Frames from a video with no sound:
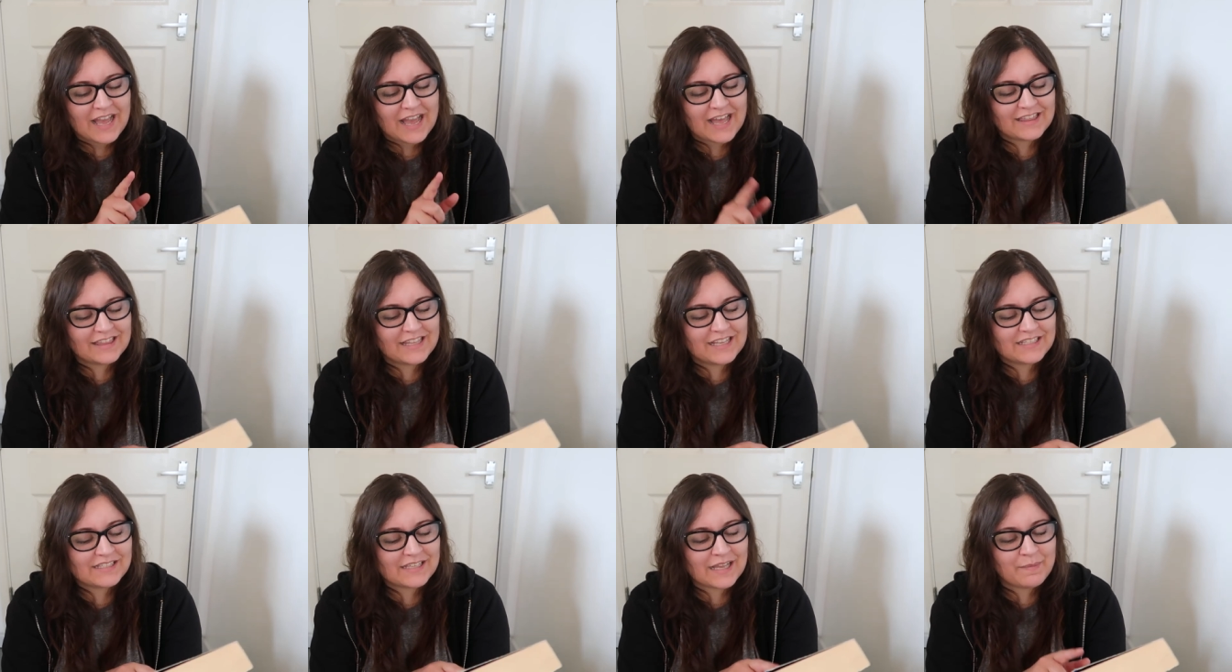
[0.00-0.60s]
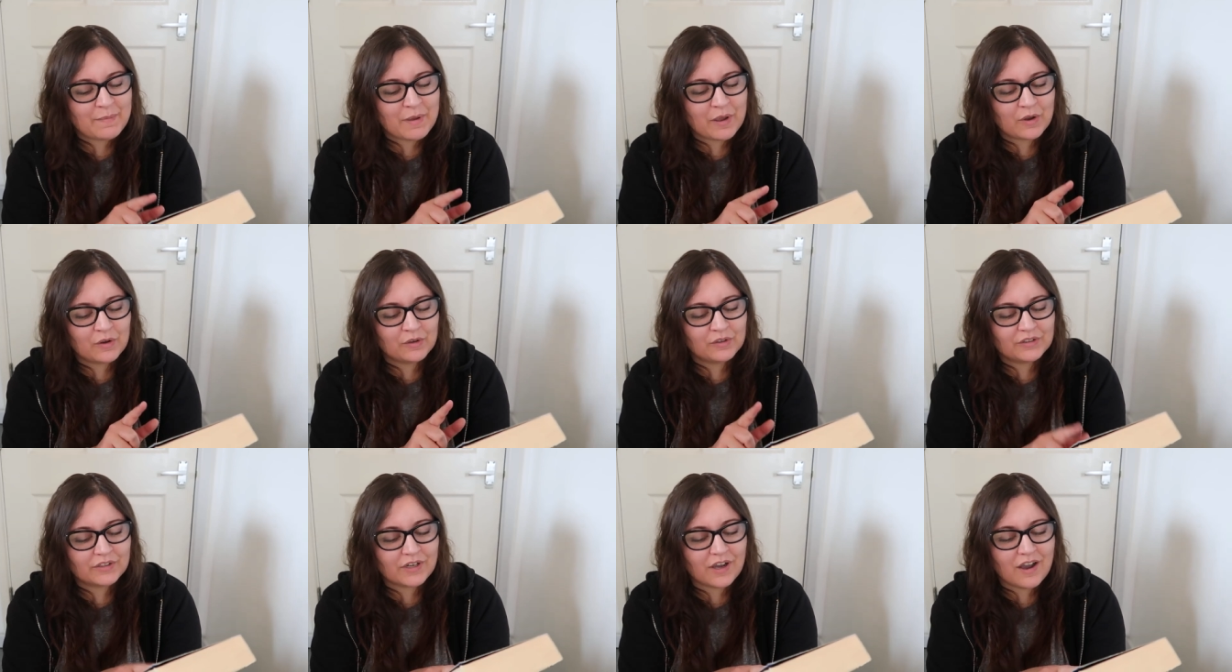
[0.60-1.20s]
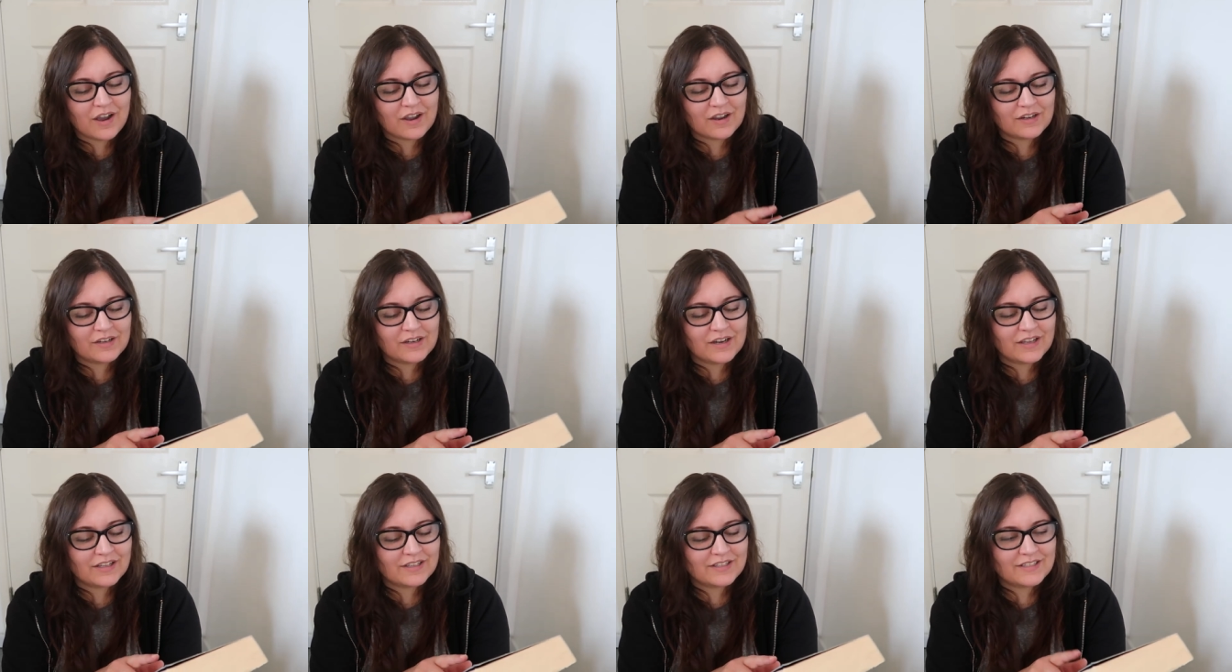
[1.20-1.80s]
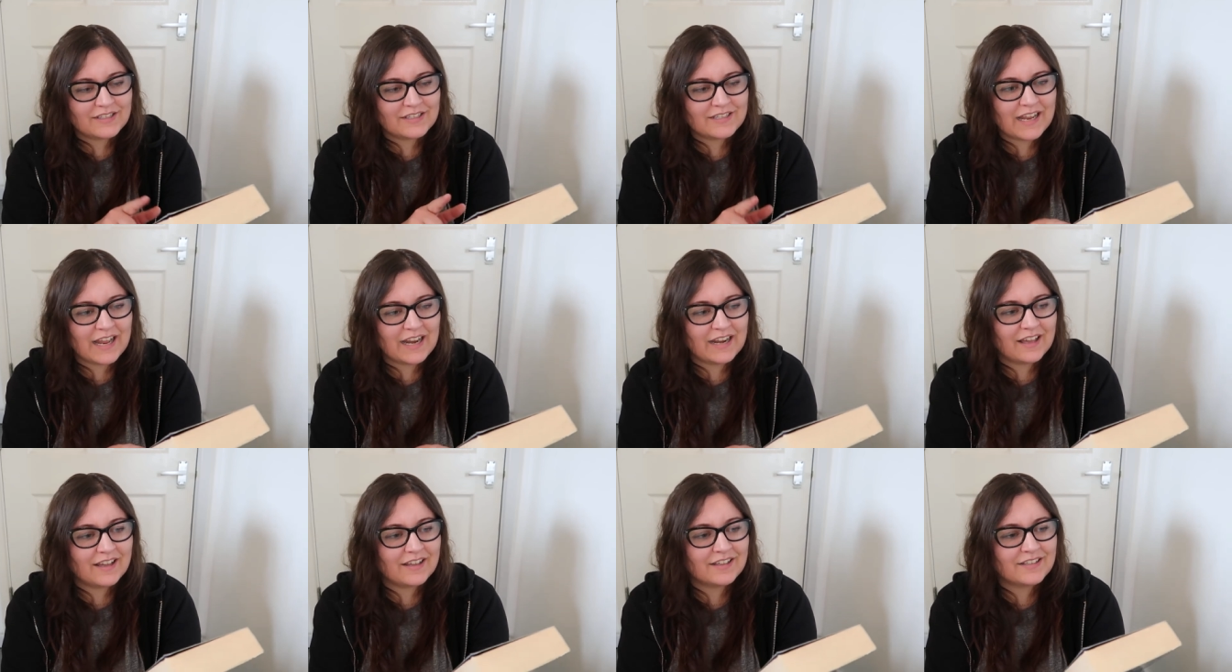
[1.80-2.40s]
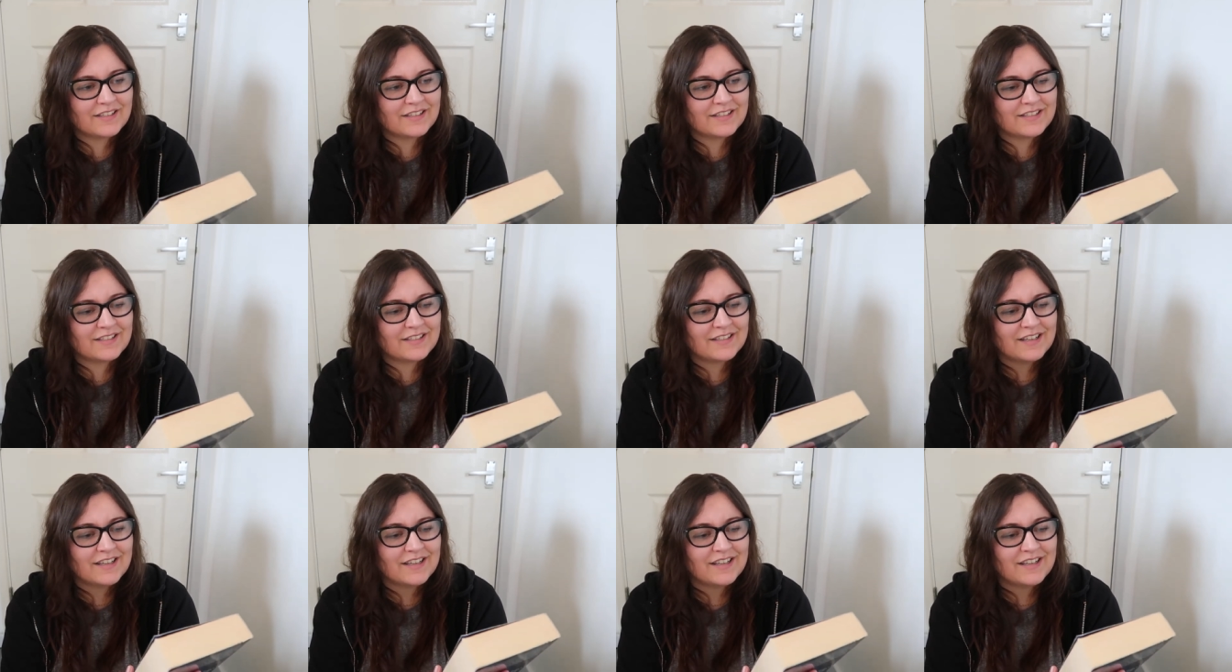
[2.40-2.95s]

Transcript: And this time I got Darkness, Tell Us.